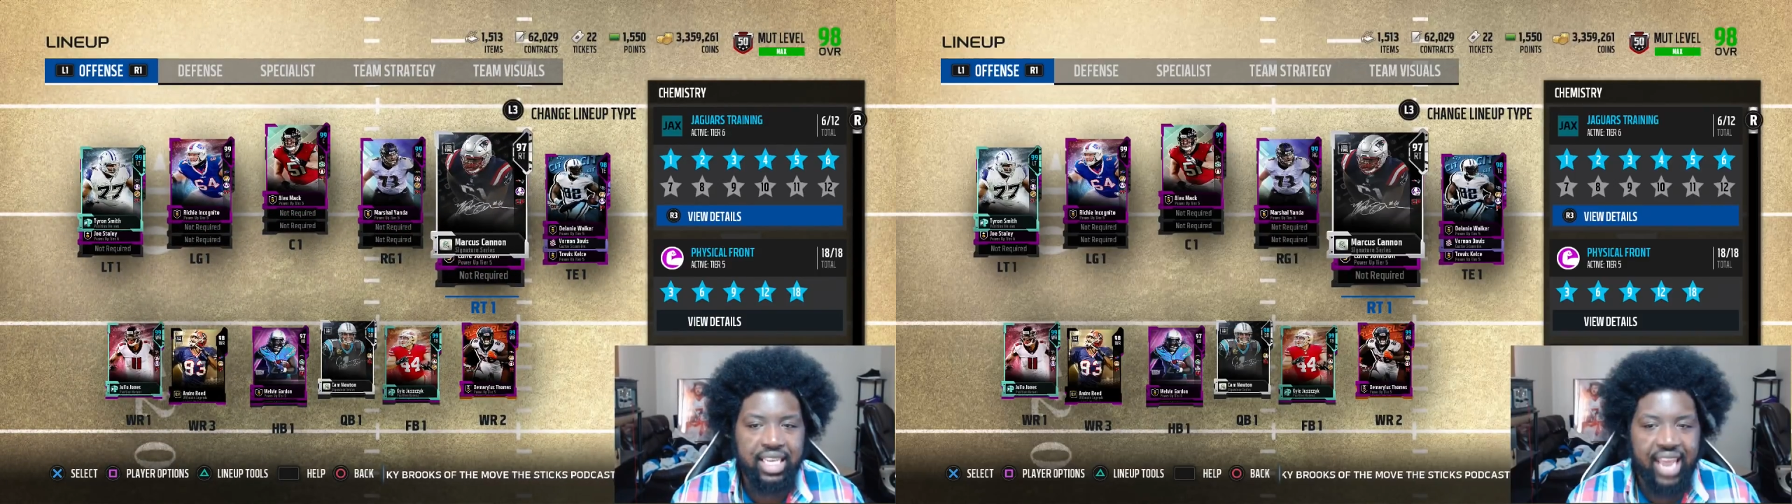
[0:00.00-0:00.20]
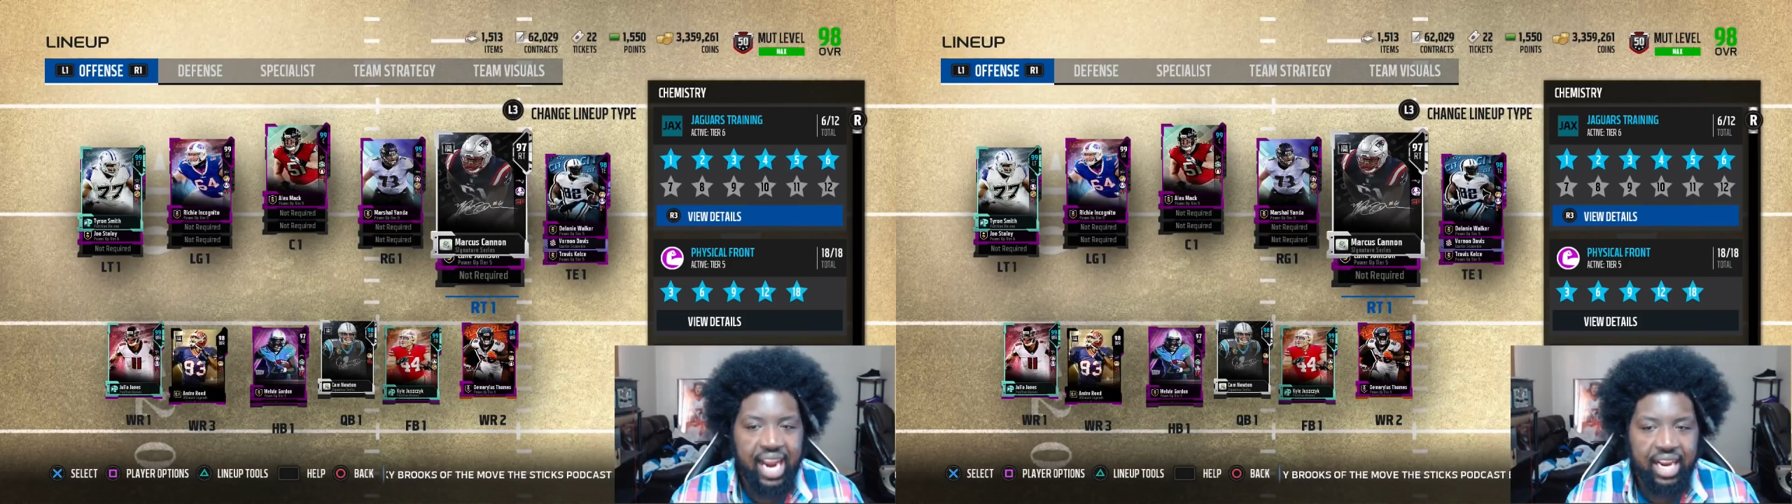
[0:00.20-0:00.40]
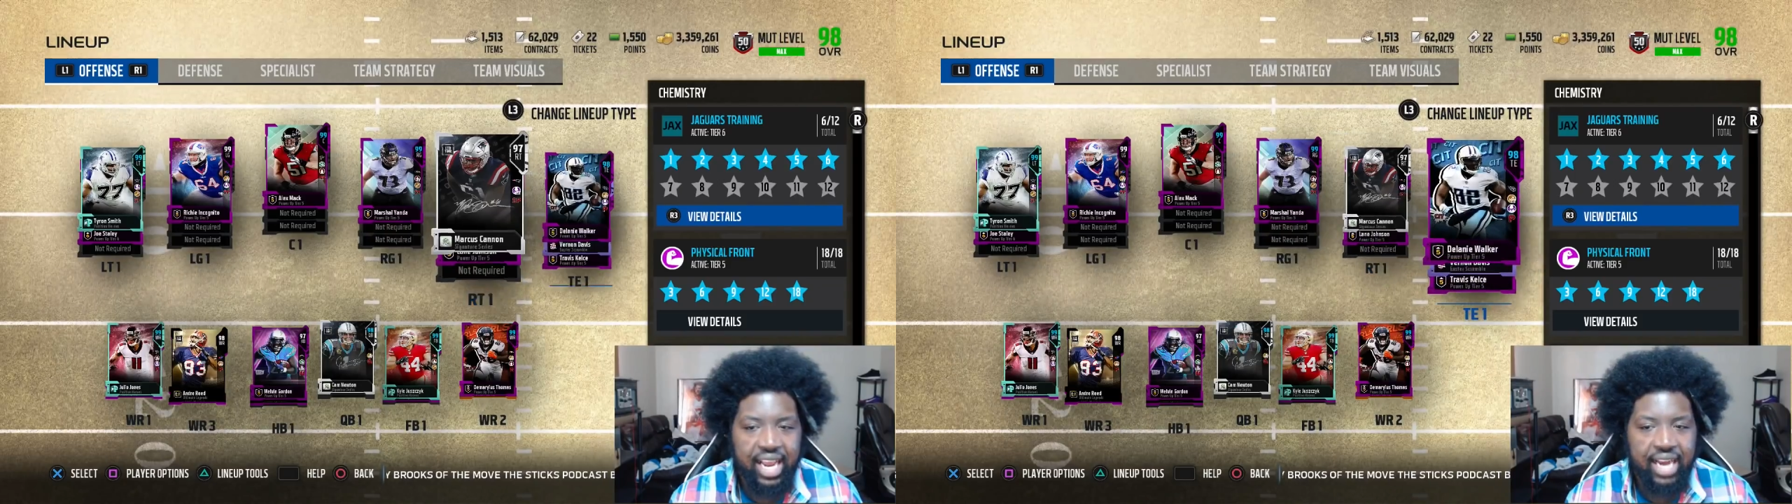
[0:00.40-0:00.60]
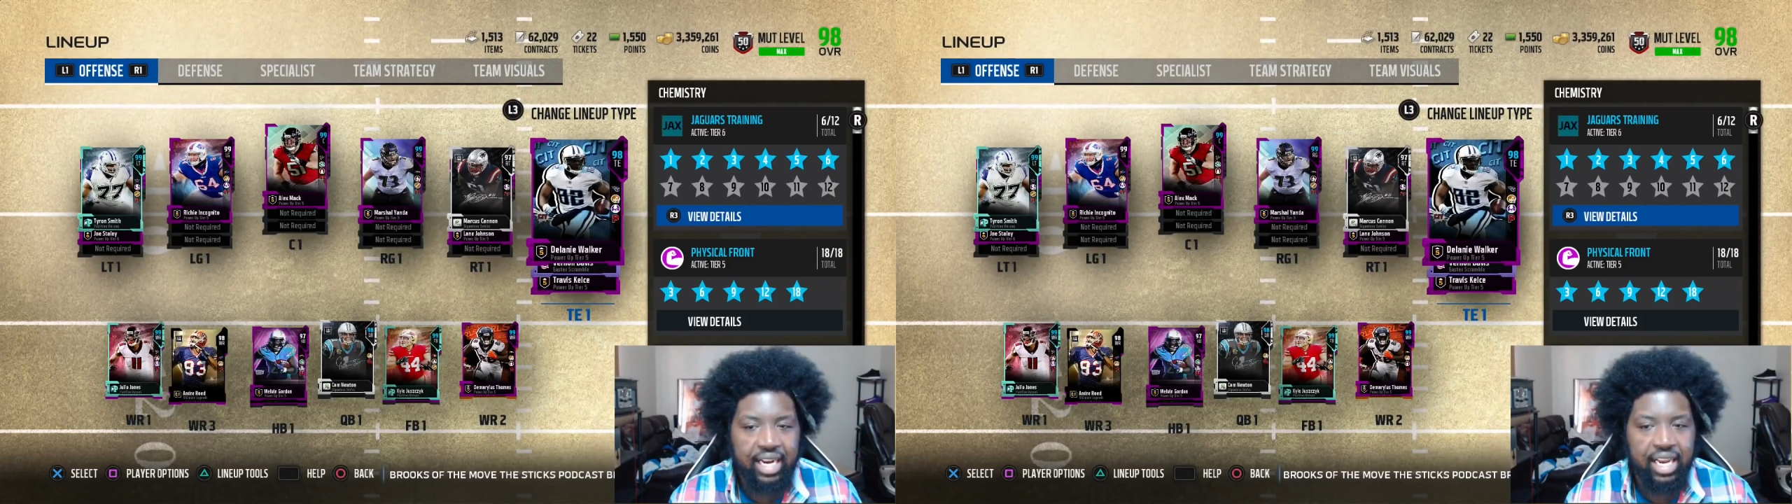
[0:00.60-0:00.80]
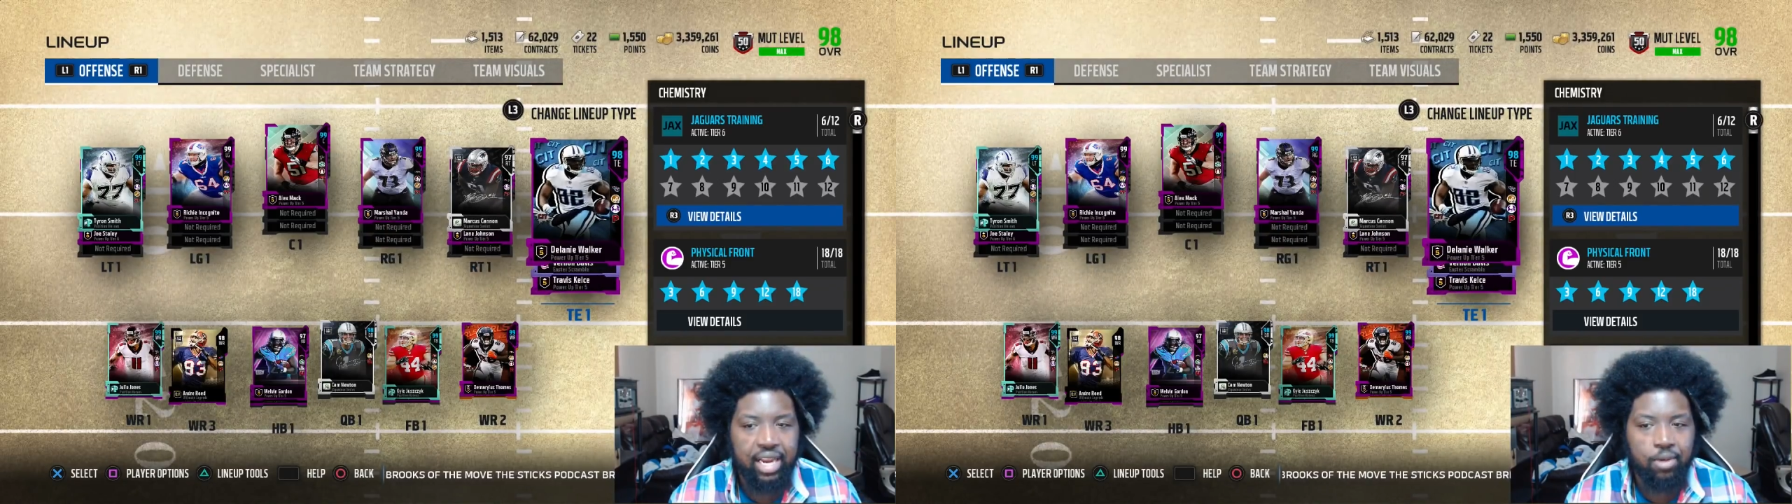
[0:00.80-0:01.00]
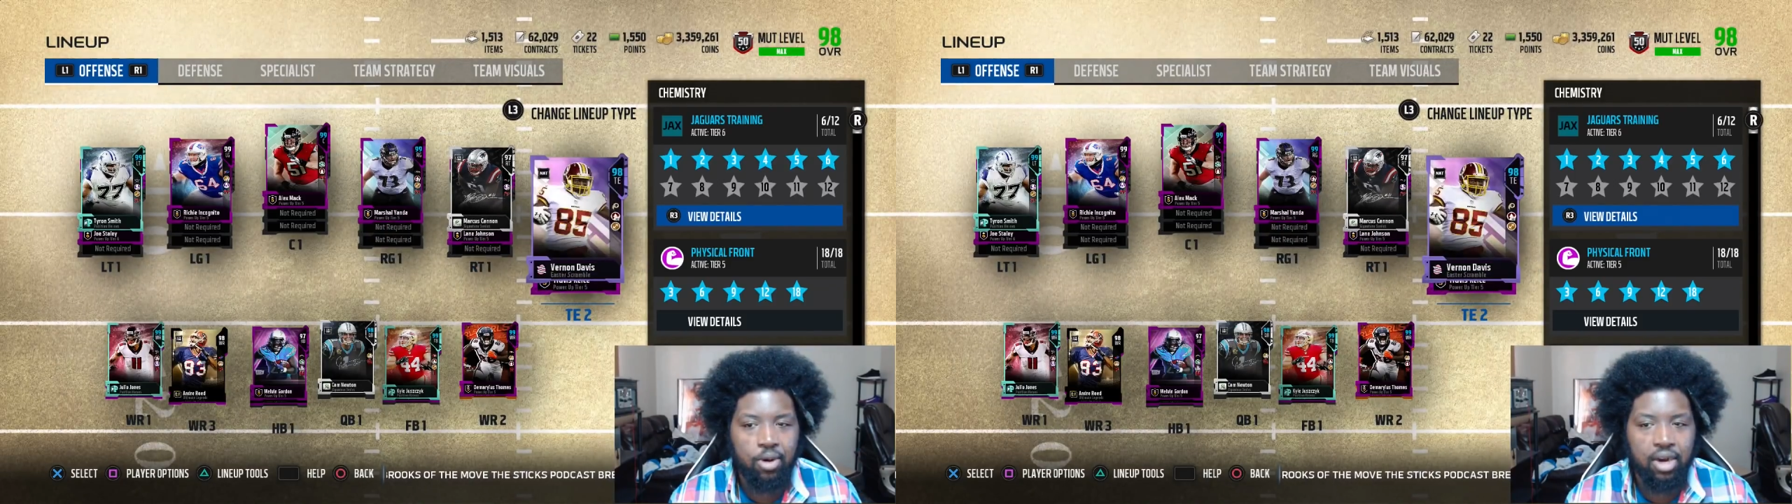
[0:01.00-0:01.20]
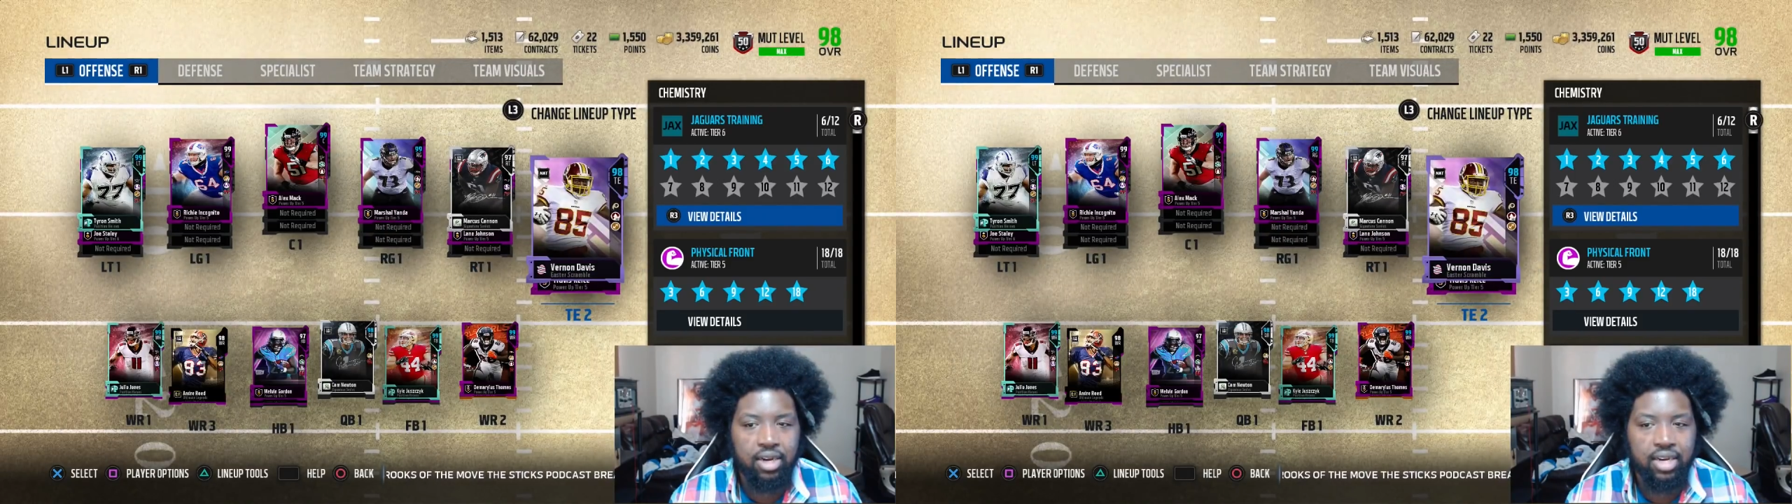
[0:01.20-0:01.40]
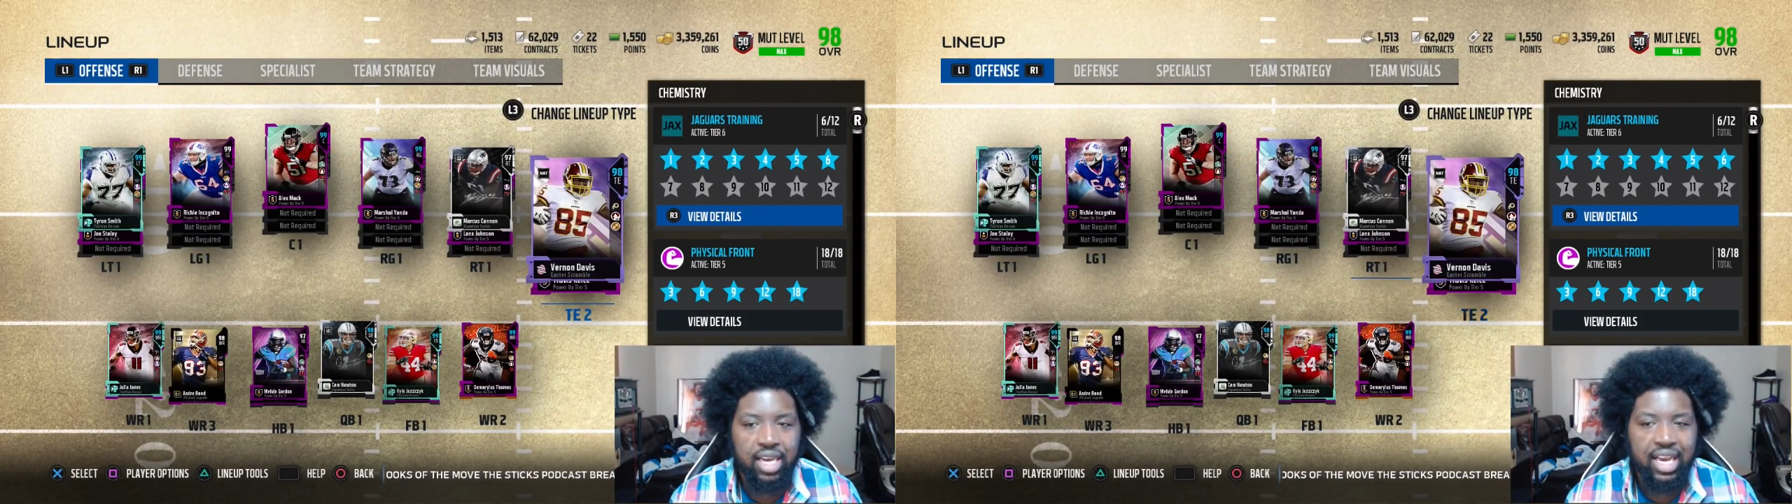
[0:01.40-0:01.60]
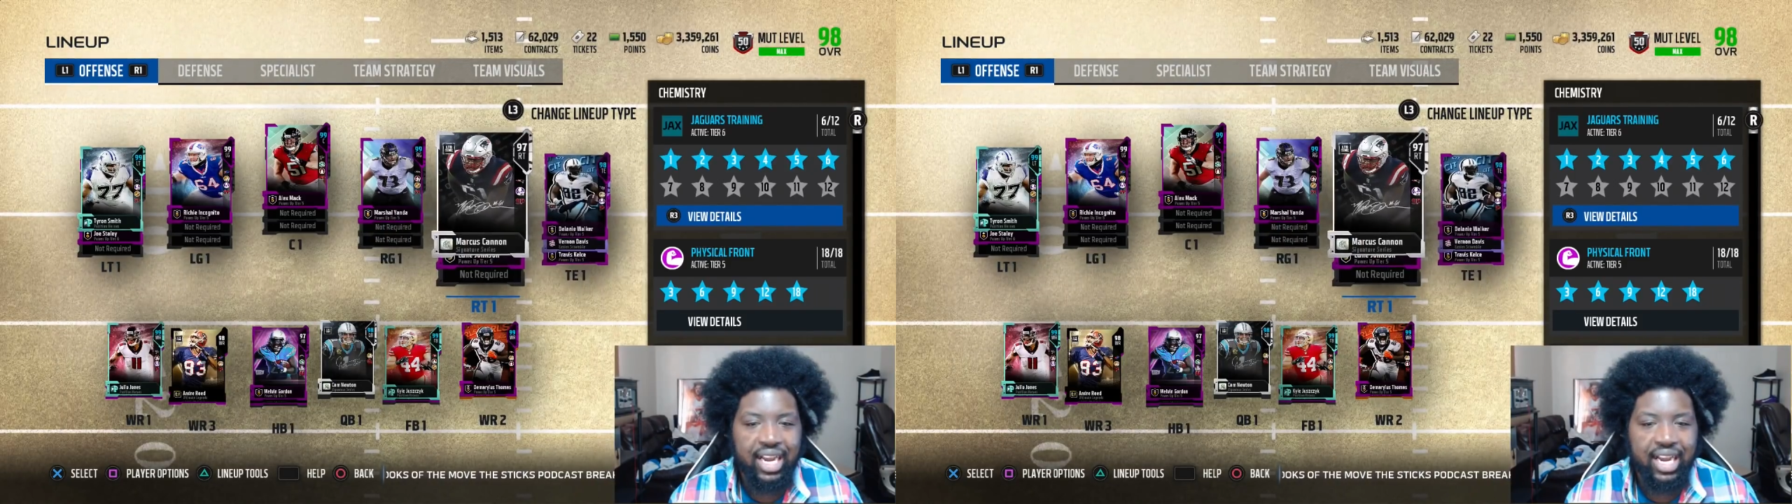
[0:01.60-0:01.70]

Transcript: to Cannon and Delaney Walker.